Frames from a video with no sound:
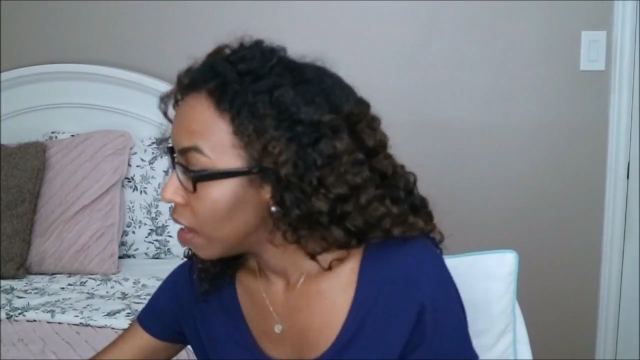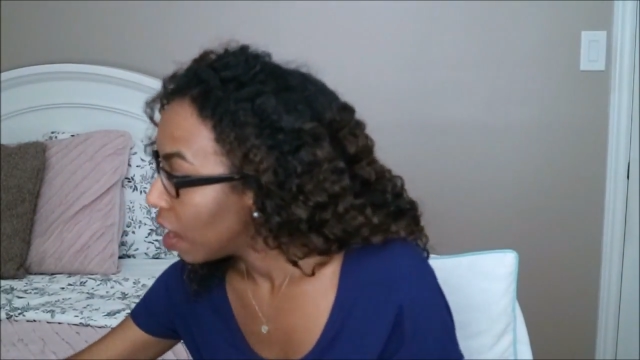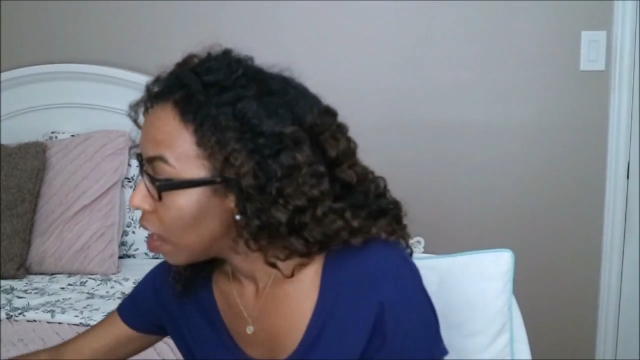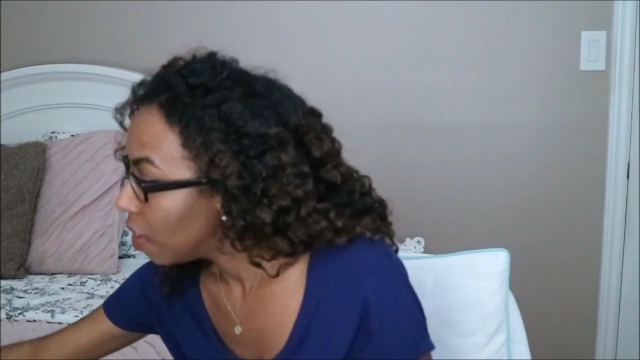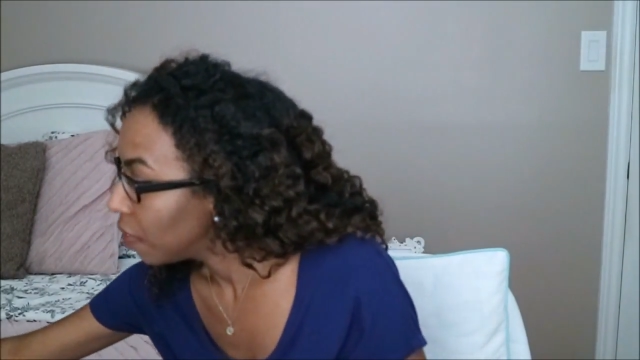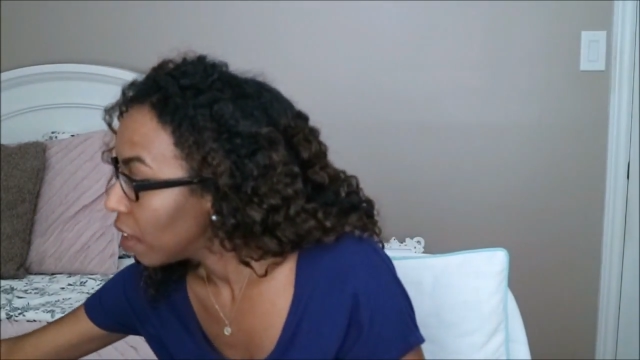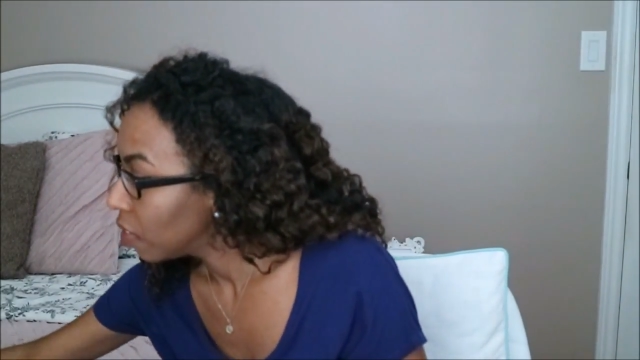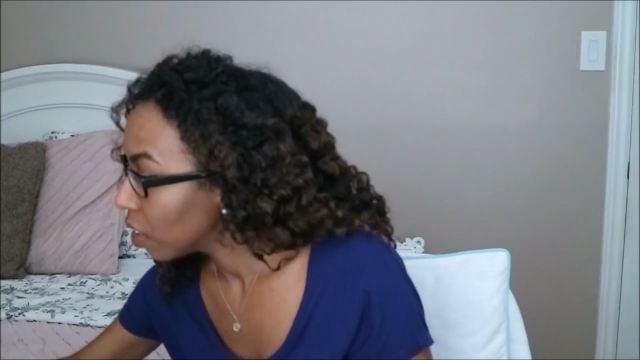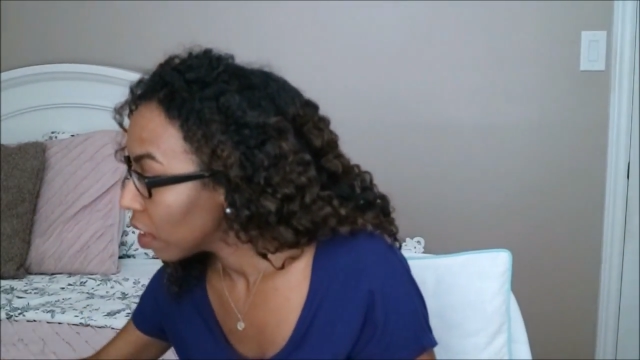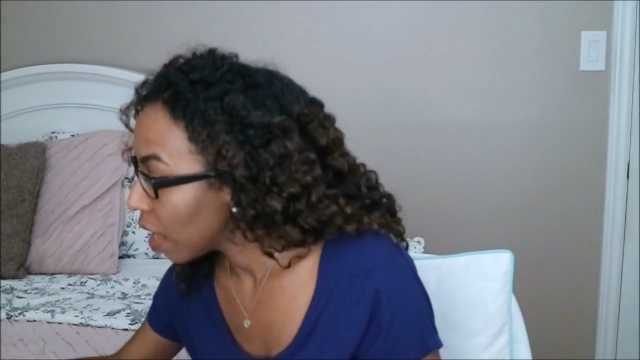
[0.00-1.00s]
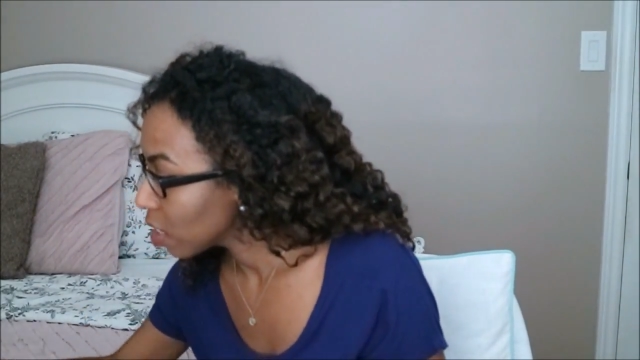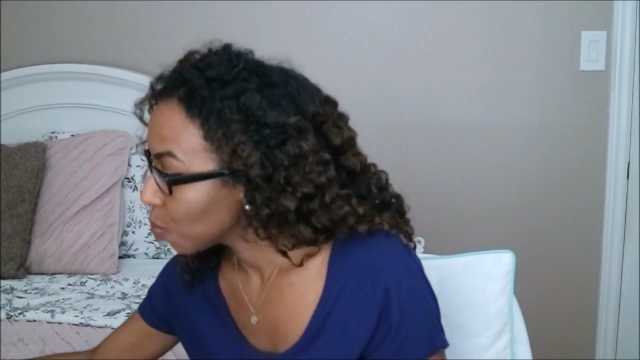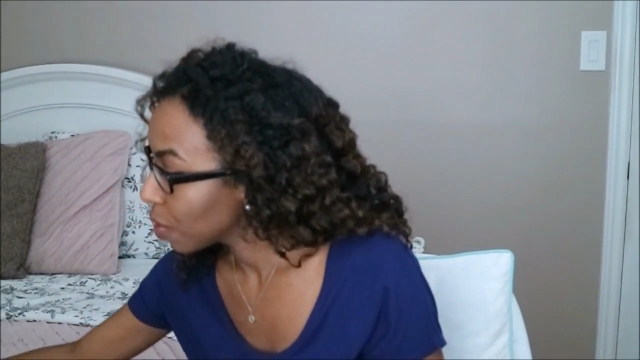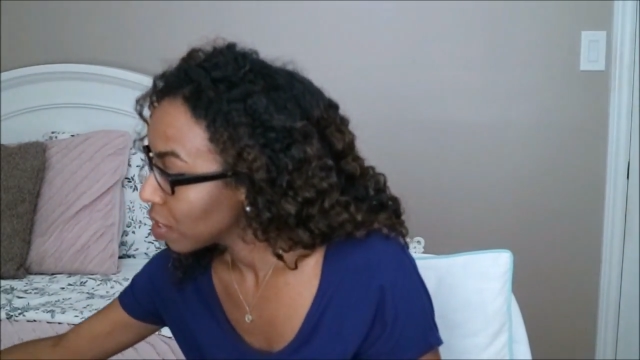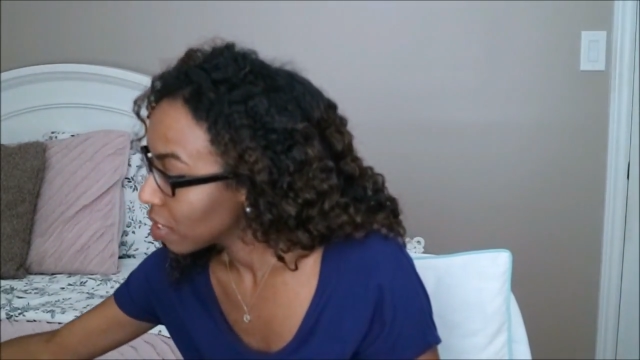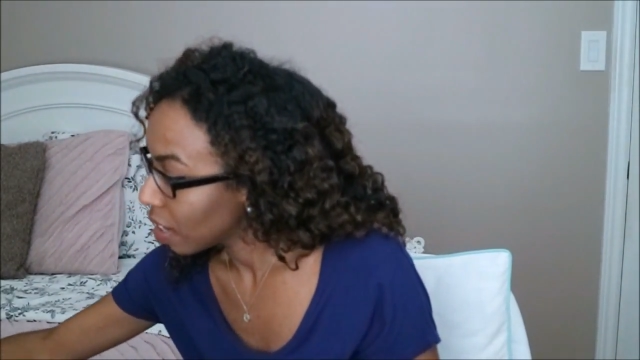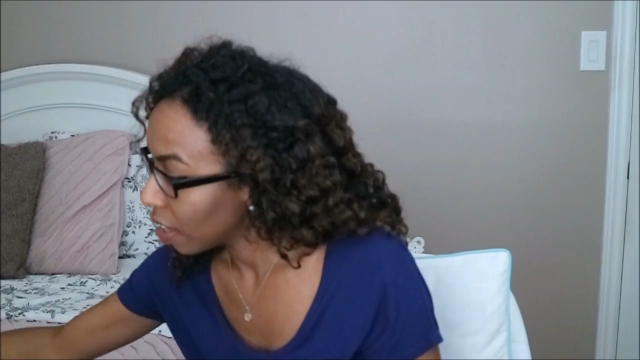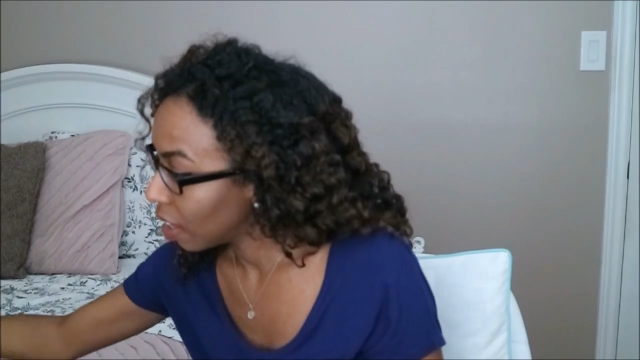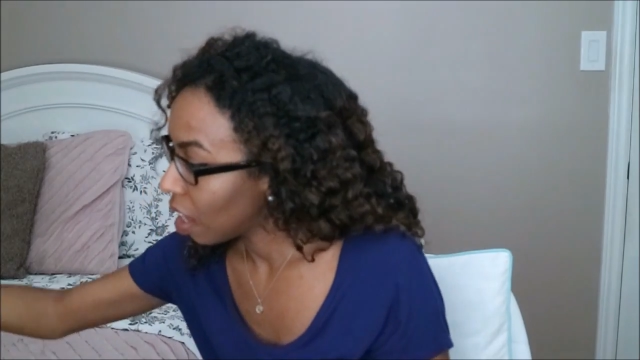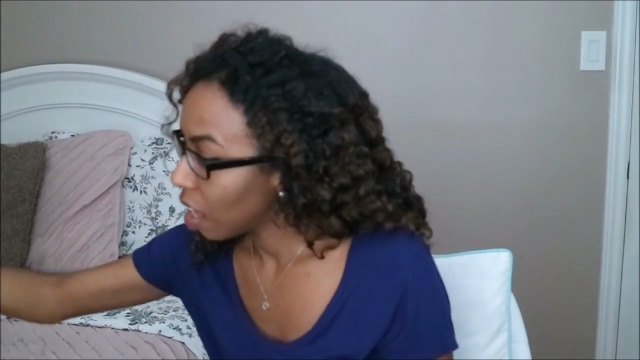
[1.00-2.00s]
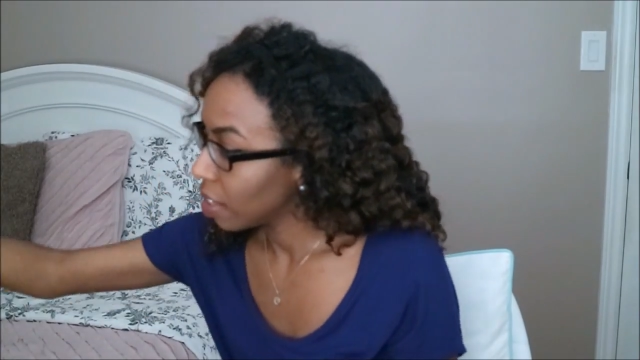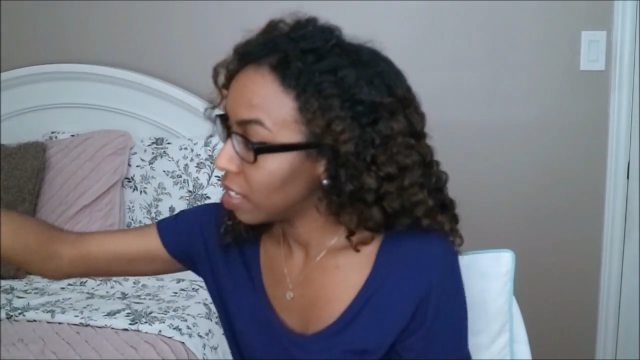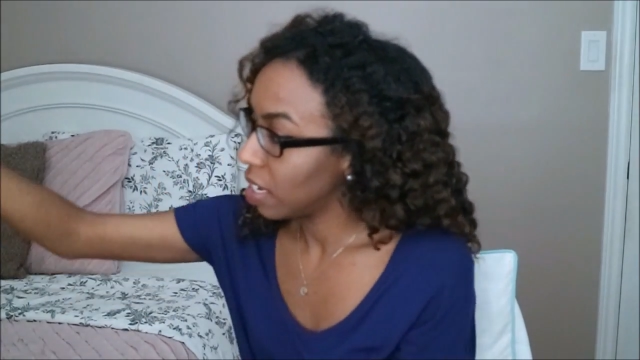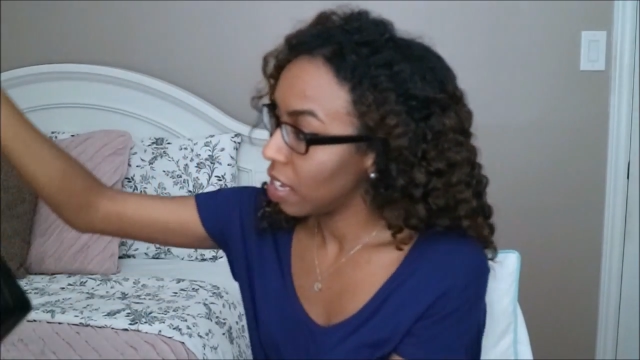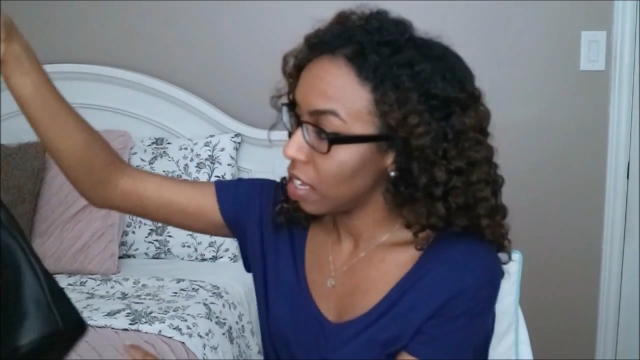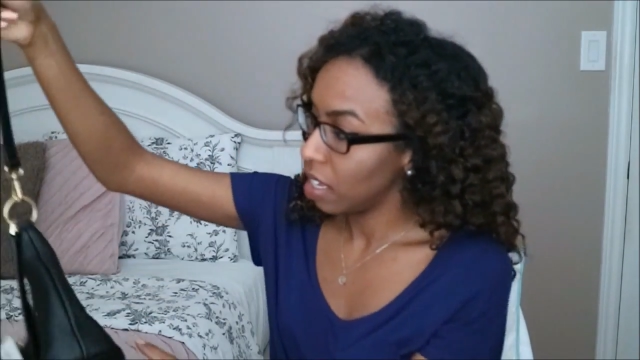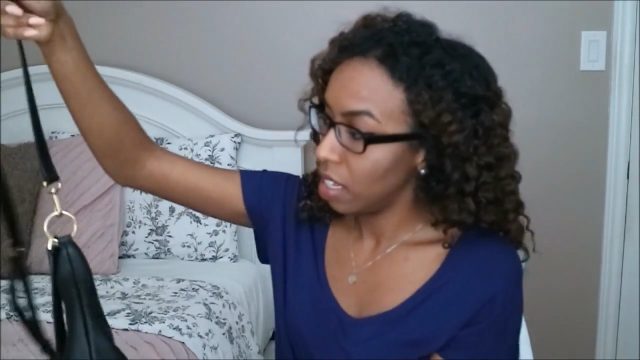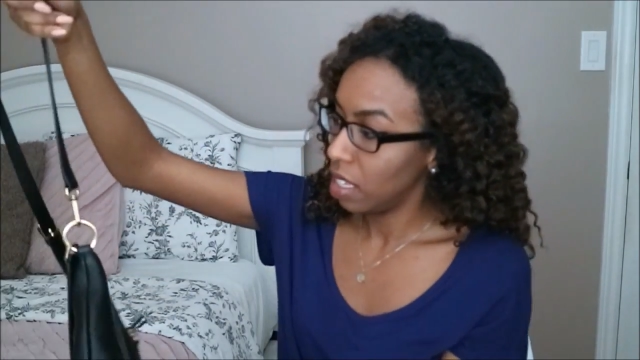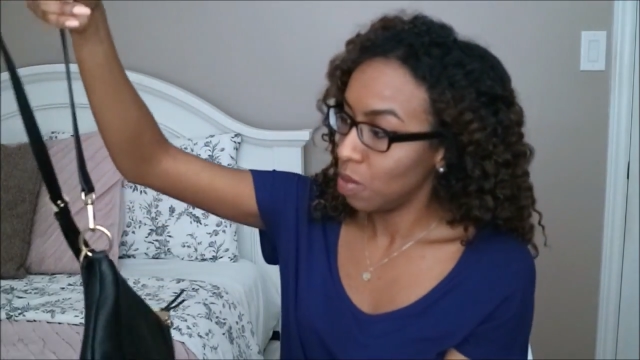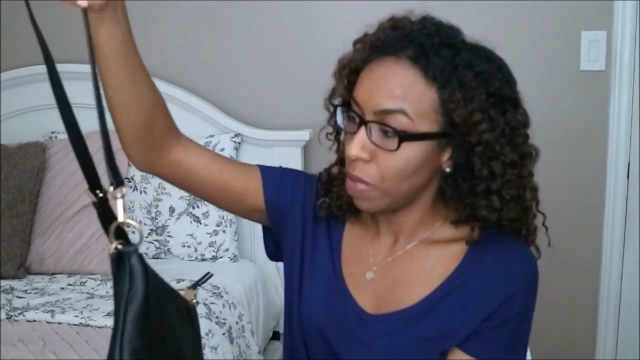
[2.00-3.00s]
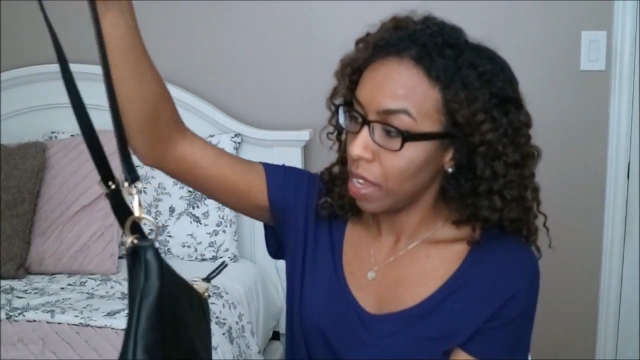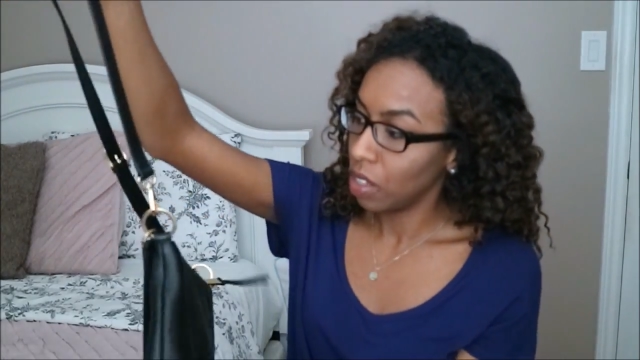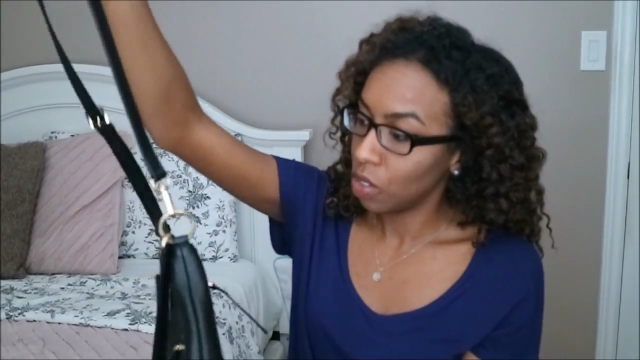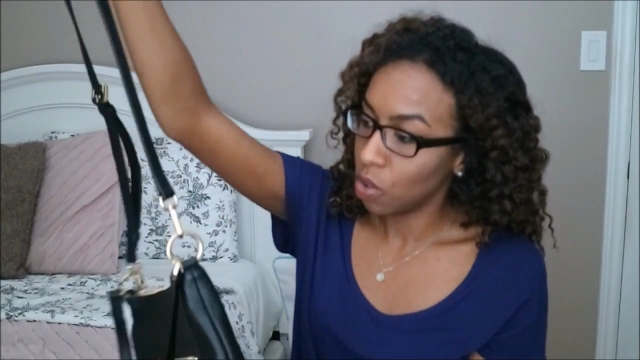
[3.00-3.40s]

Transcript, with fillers: And then the last purse that I got is Michael